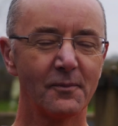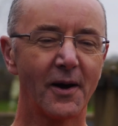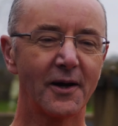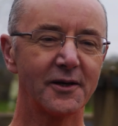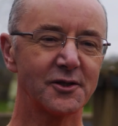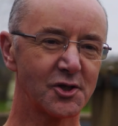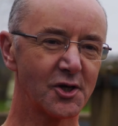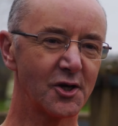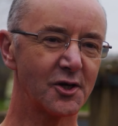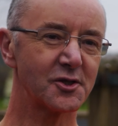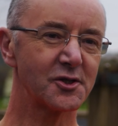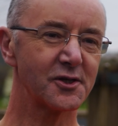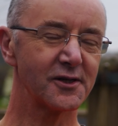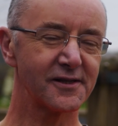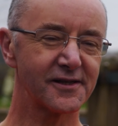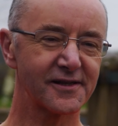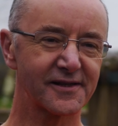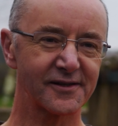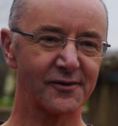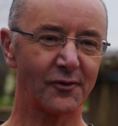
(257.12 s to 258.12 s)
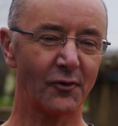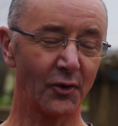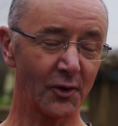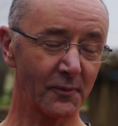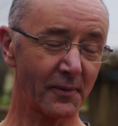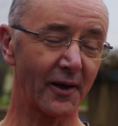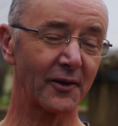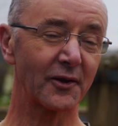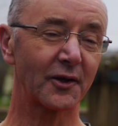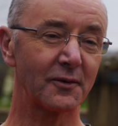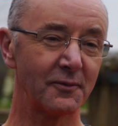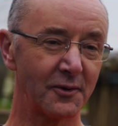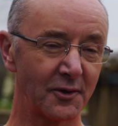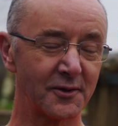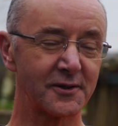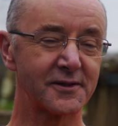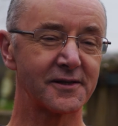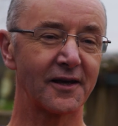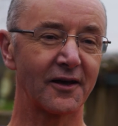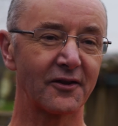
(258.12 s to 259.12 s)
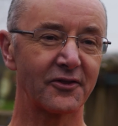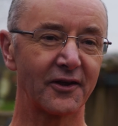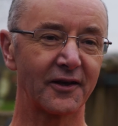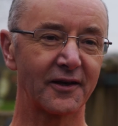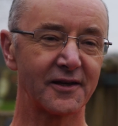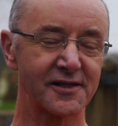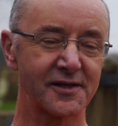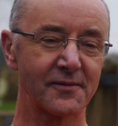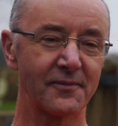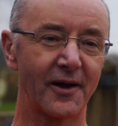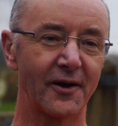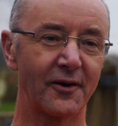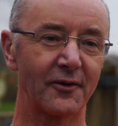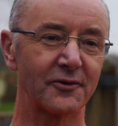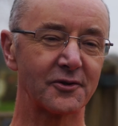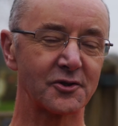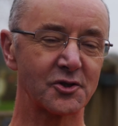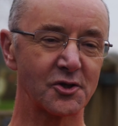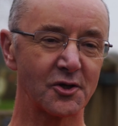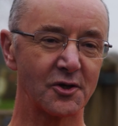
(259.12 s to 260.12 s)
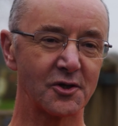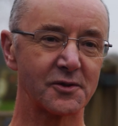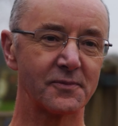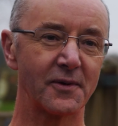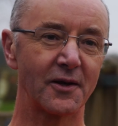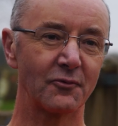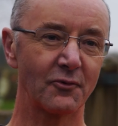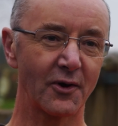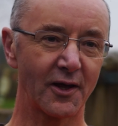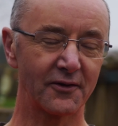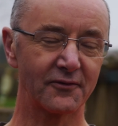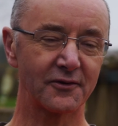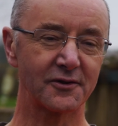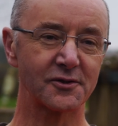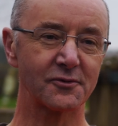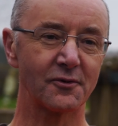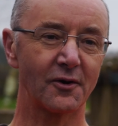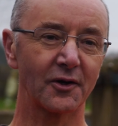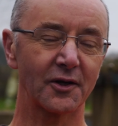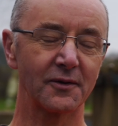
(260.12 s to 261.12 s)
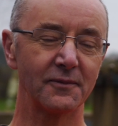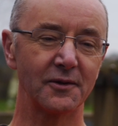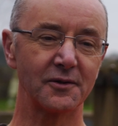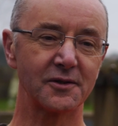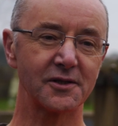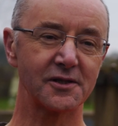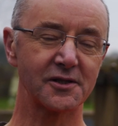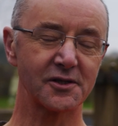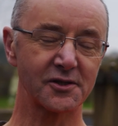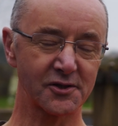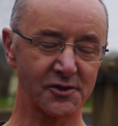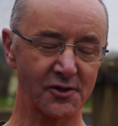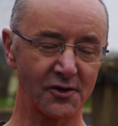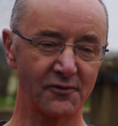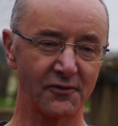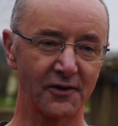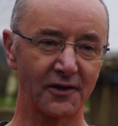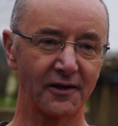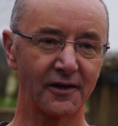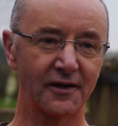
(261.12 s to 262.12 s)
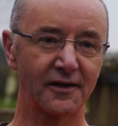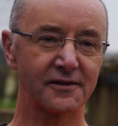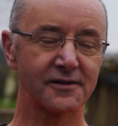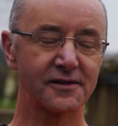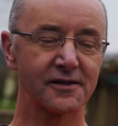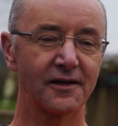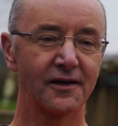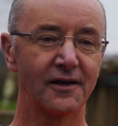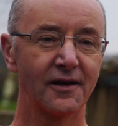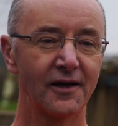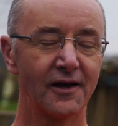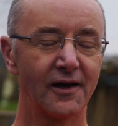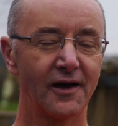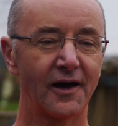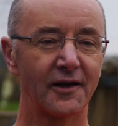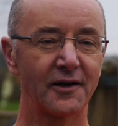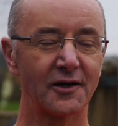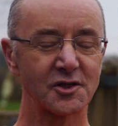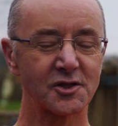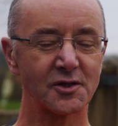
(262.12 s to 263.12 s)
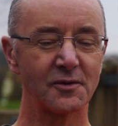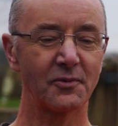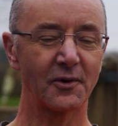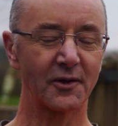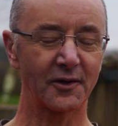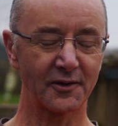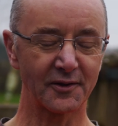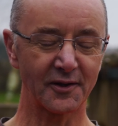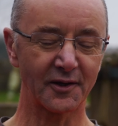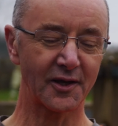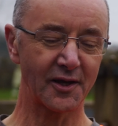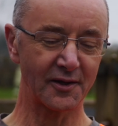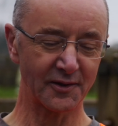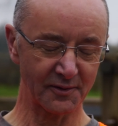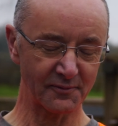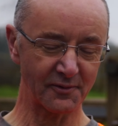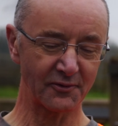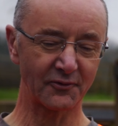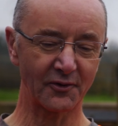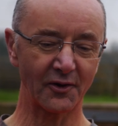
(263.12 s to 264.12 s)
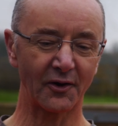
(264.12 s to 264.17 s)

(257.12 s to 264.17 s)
My church is all about the community, I think. It's about the church being relevant to our community, to serving it, and actually bringing the kingdom of